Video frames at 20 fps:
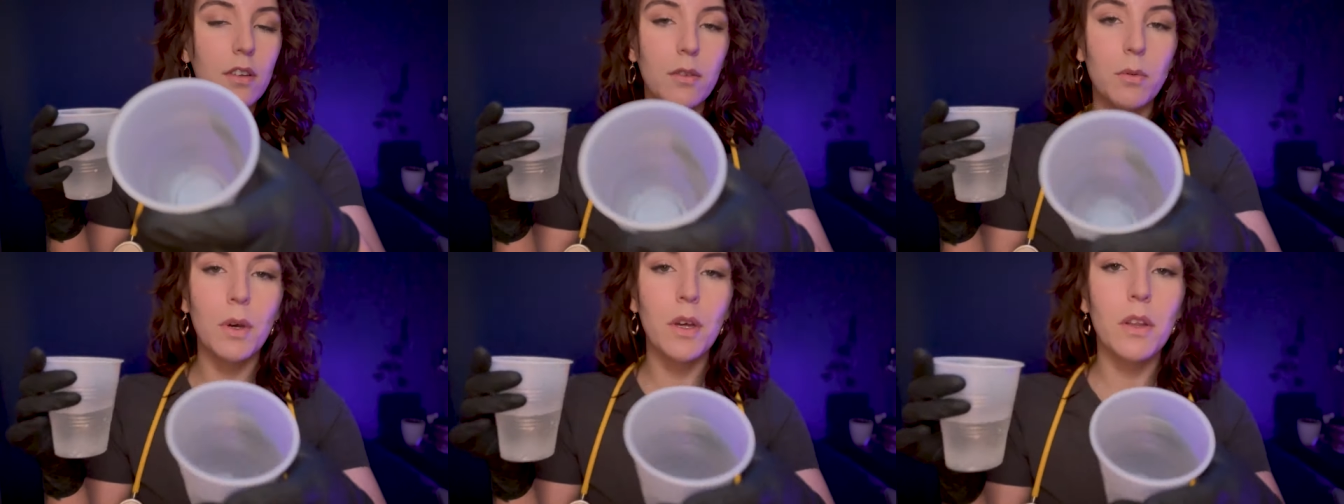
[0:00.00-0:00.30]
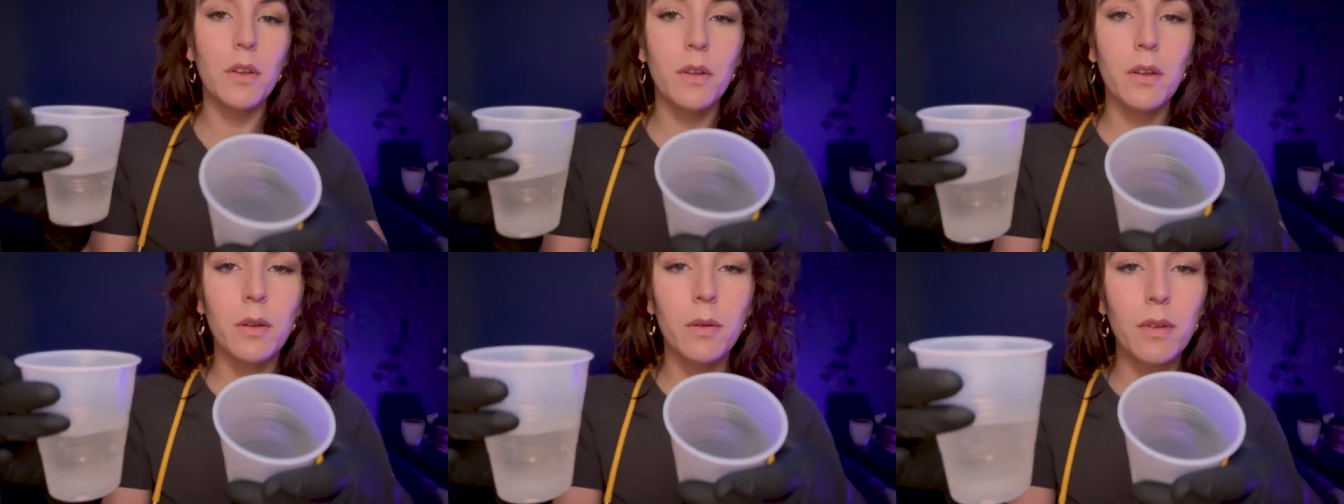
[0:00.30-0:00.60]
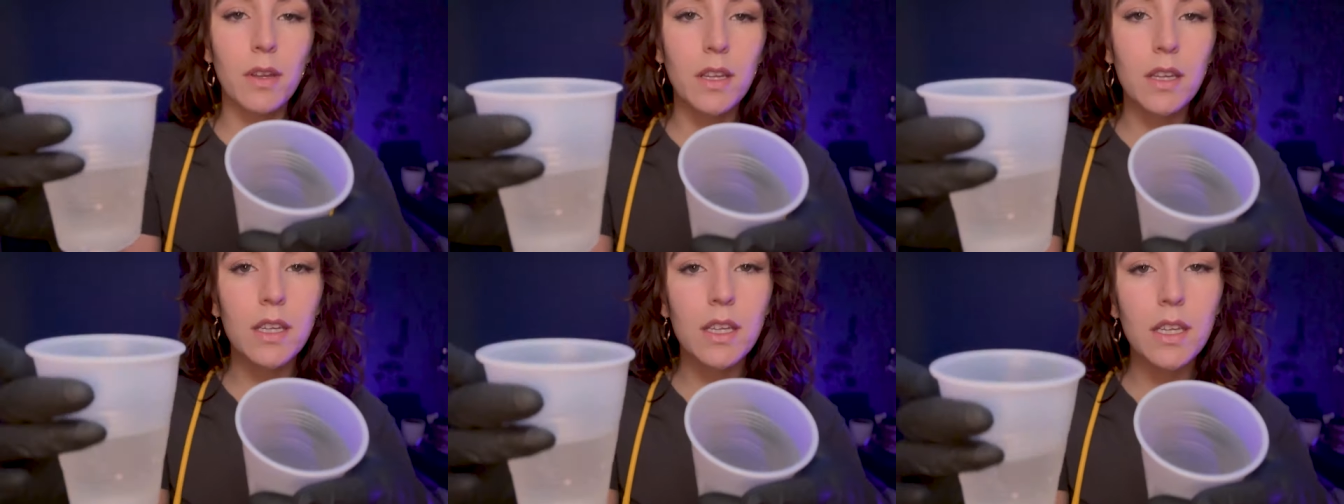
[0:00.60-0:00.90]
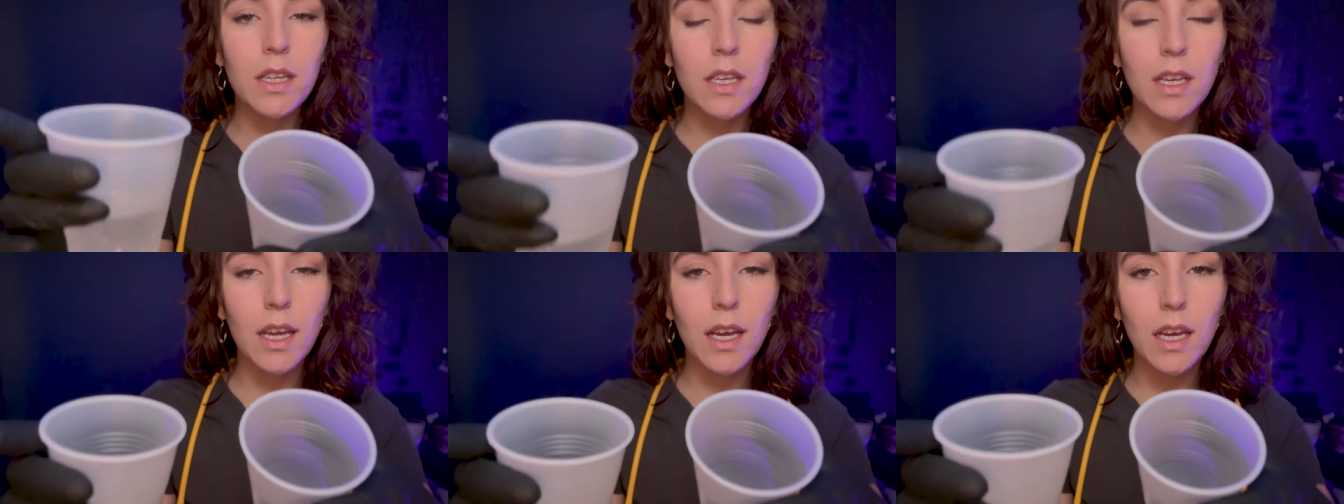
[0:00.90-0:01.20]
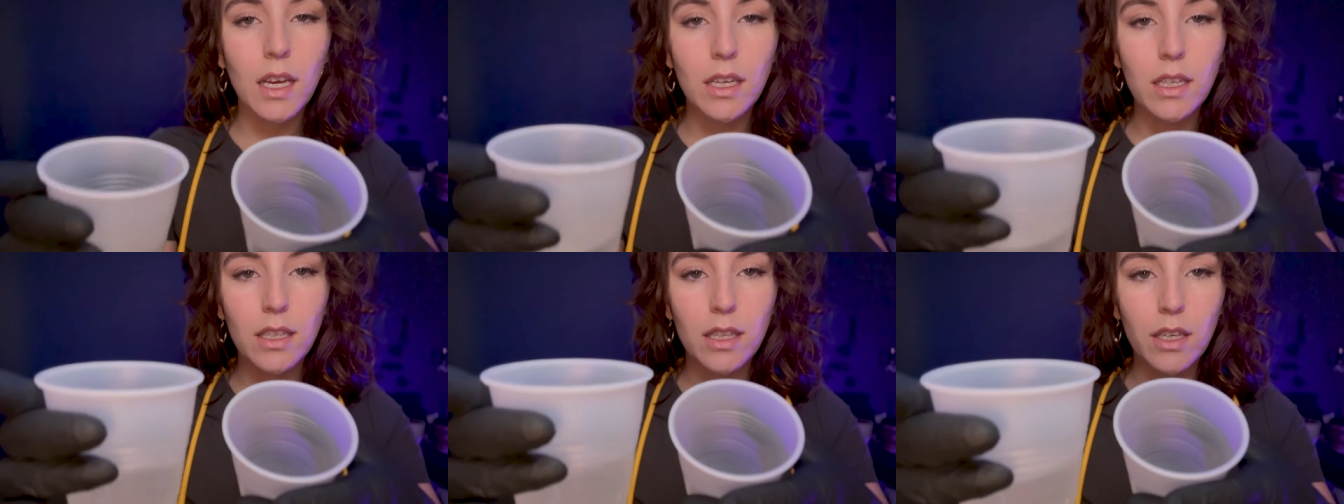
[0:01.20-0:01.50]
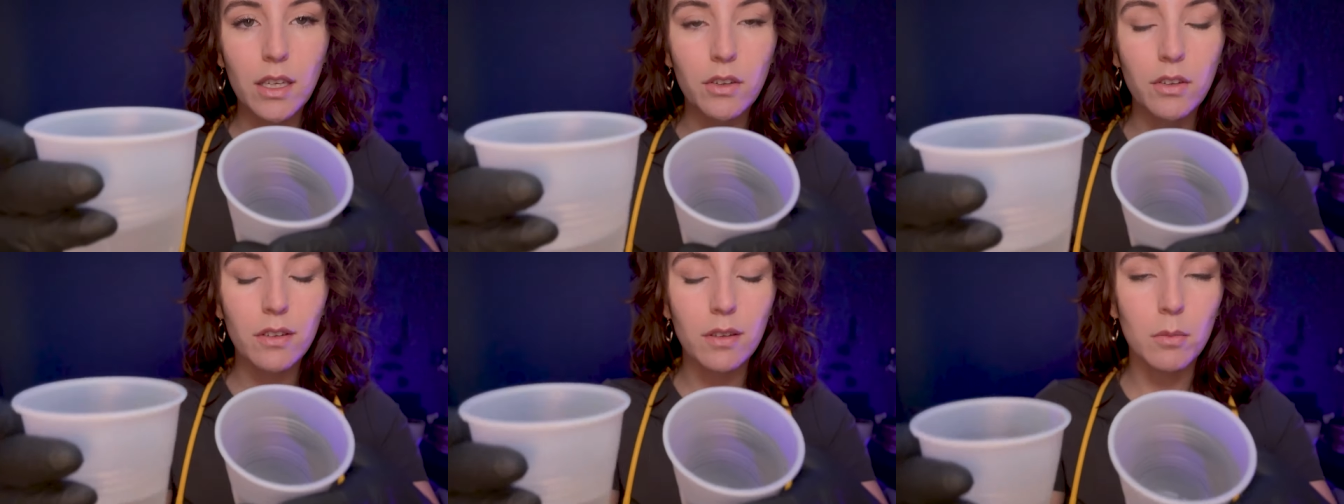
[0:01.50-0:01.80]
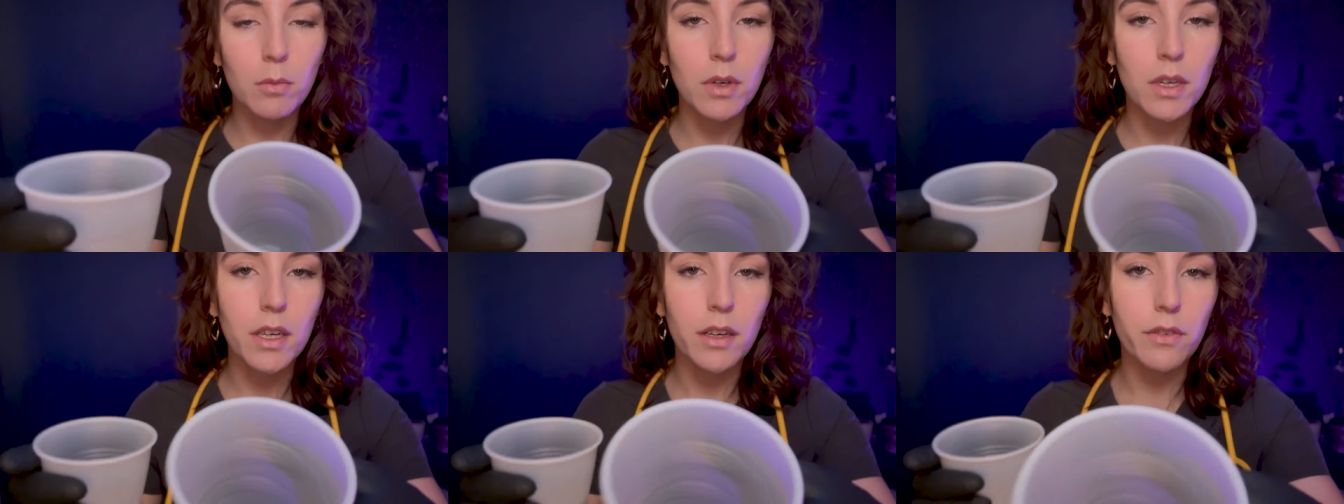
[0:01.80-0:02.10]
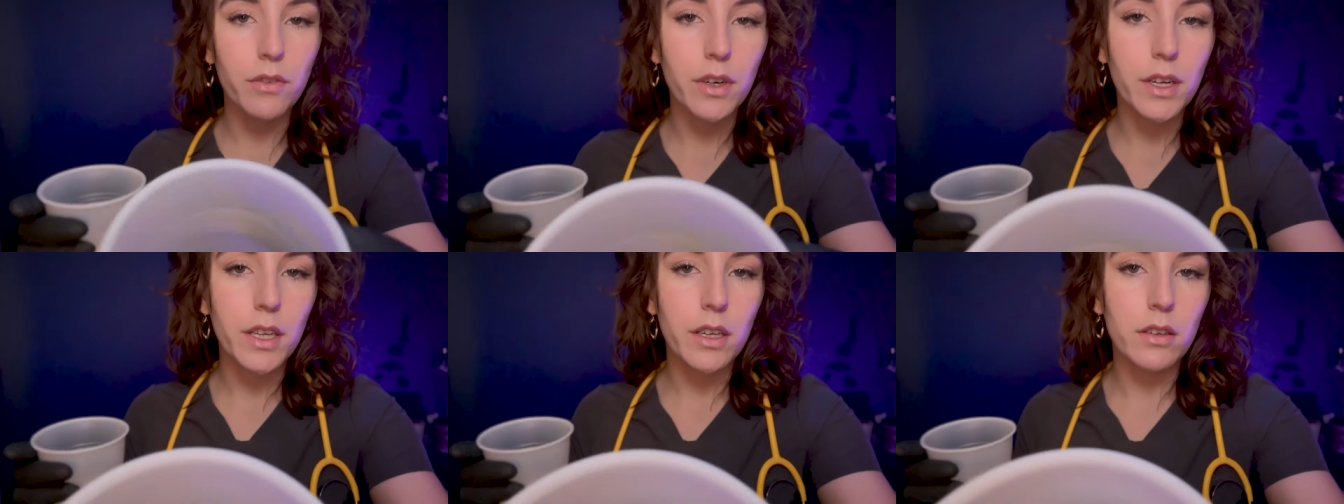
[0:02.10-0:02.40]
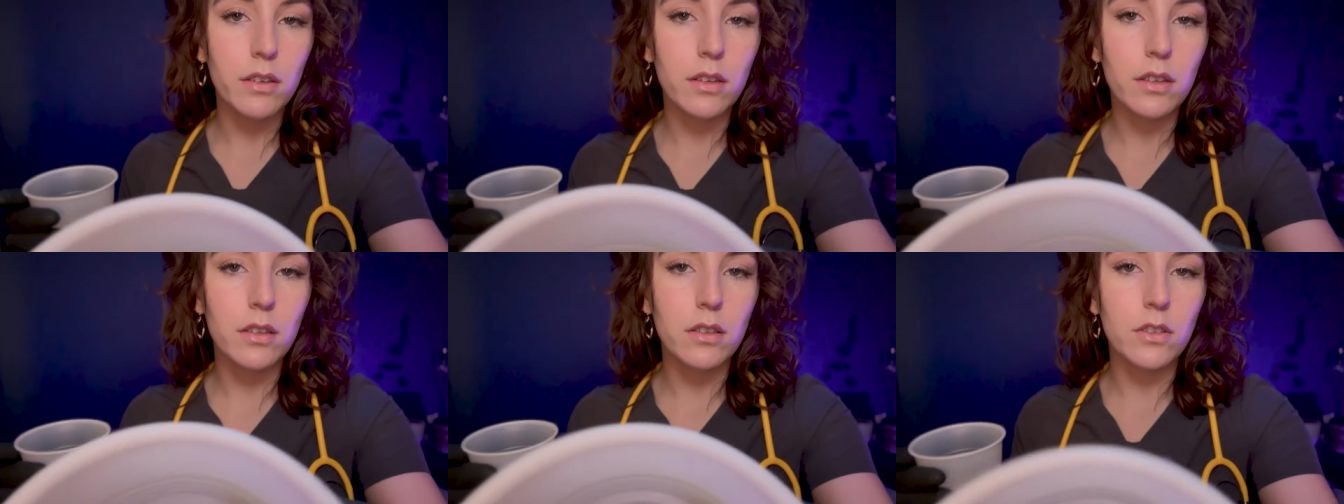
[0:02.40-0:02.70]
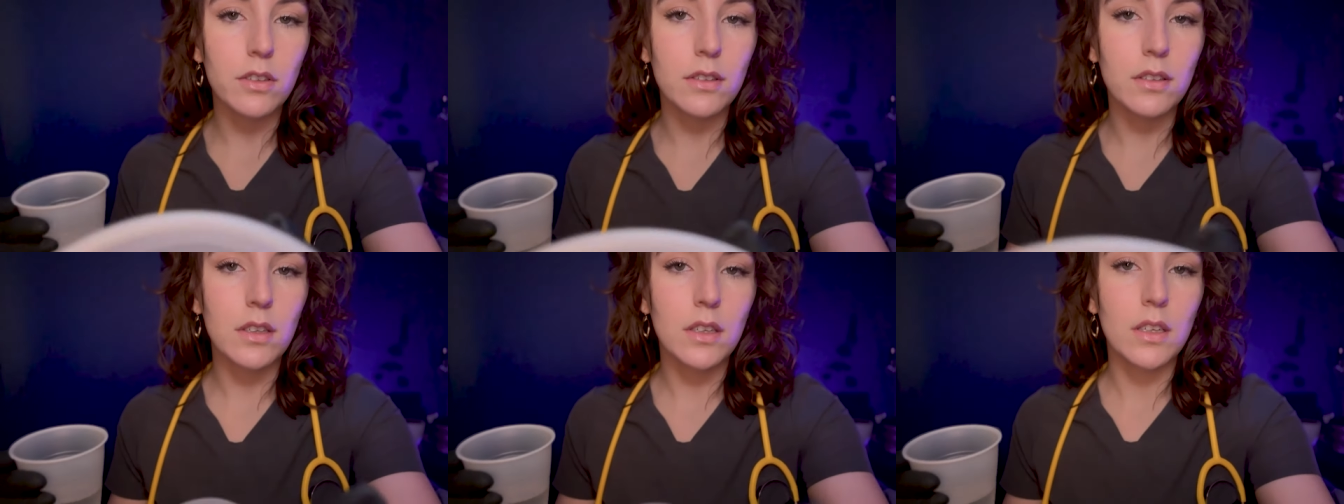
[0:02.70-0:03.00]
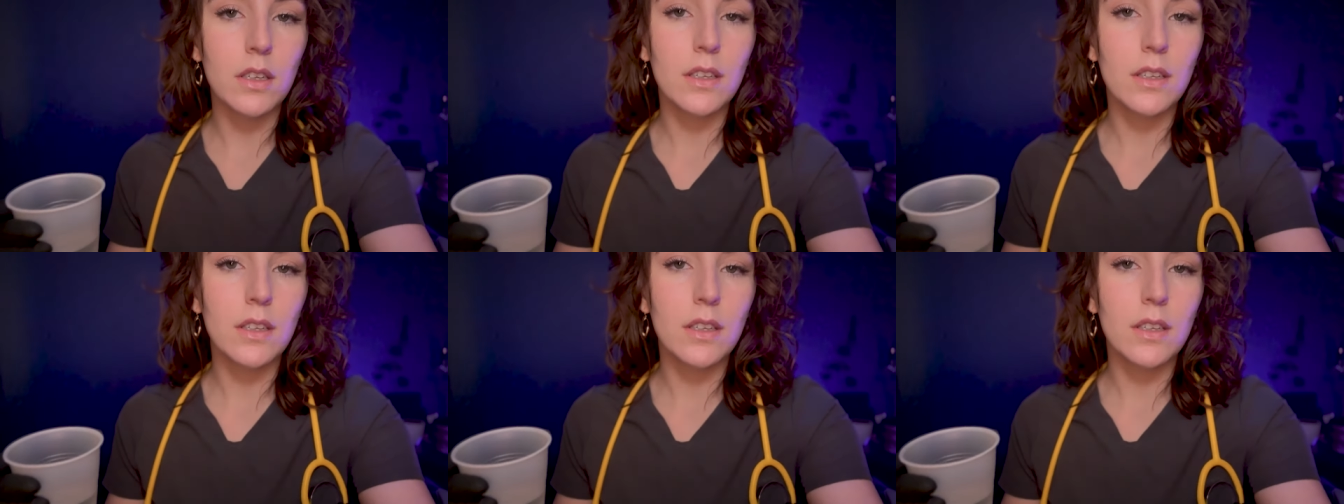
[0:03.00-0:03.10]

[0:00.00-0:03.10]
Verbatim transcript: swallow and then uh here's some water for you. So just